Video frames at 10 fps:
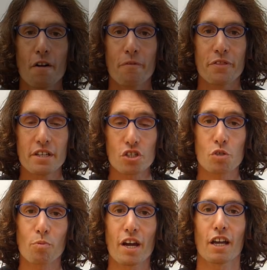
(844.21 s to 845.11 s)
This
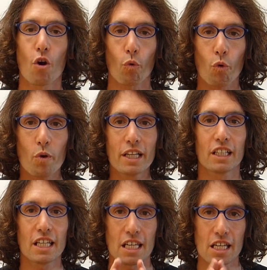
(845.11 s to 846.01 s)
spring
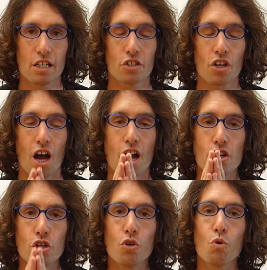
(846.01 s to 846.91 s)
really is a
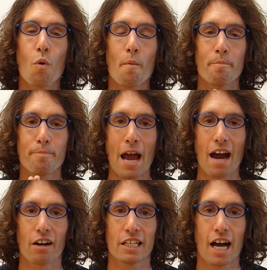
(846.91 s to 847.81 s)
new
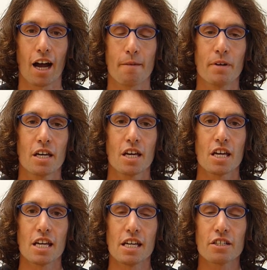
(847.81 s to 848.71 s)
paradigm.
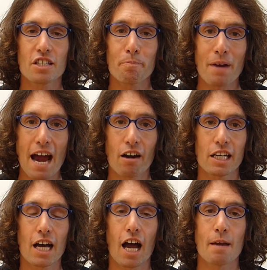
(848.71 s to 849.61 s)
It's a
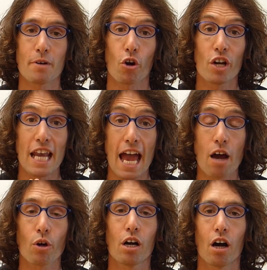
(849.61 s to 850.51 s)
paradigm or an
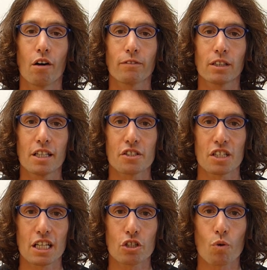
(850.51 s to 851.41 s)
era of
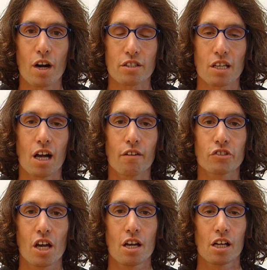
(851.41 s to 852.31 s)
listening to ourselves,
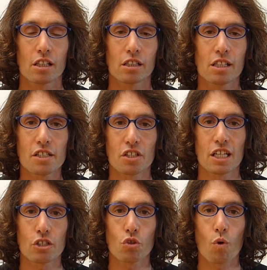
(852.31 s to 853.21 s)
listening
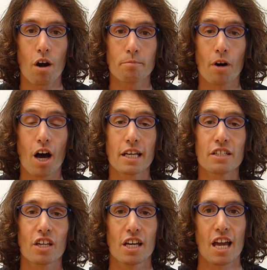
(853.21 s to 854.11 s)
to our bodies,
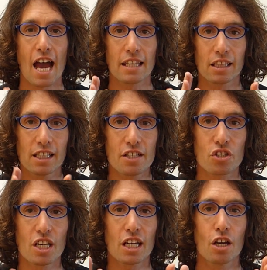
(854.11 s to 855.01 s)
and
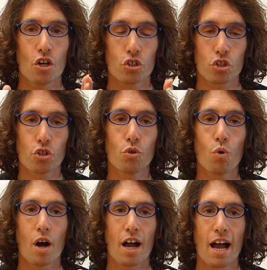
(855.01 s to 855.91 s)
listening
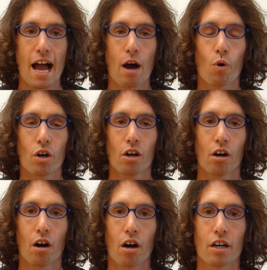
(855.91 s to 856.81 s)
to our
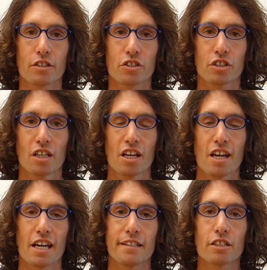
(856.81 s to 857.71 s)
hearts.
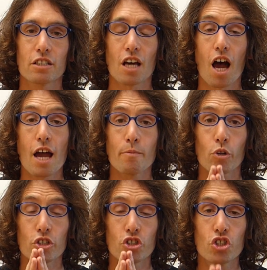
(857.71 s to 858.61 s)
It's a time where
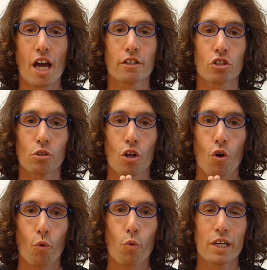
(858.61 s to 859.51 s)
gentle
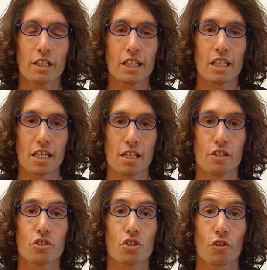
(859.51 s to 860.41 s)
really
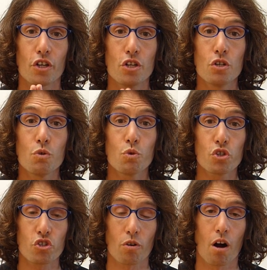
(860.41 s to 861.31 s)
is the new
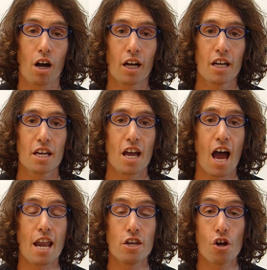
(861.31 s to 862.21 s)
strong,
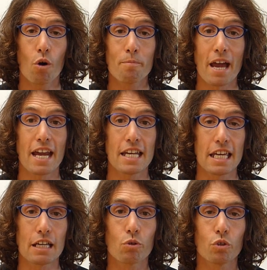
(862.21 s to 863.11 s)
and no pain
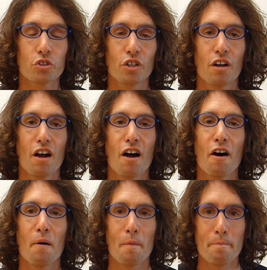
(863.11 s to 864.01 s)
equals
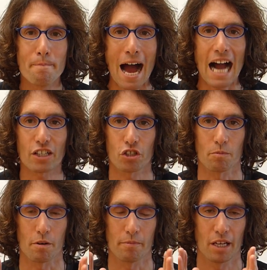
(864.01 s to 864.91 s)

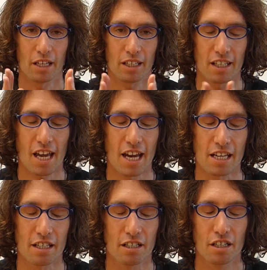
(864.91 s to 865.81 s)
maximum
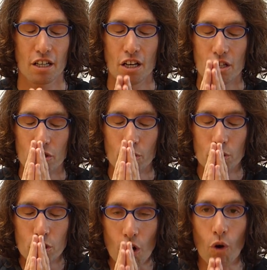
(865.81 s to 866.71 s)
gain. So
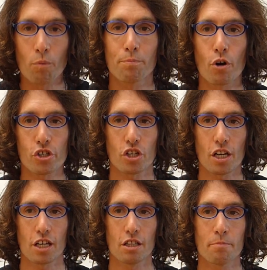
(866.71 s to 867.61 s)
don't push it
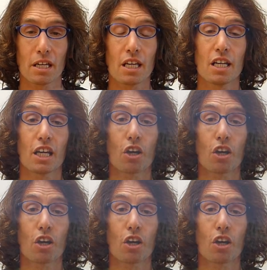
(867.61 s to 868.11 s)
in the beginning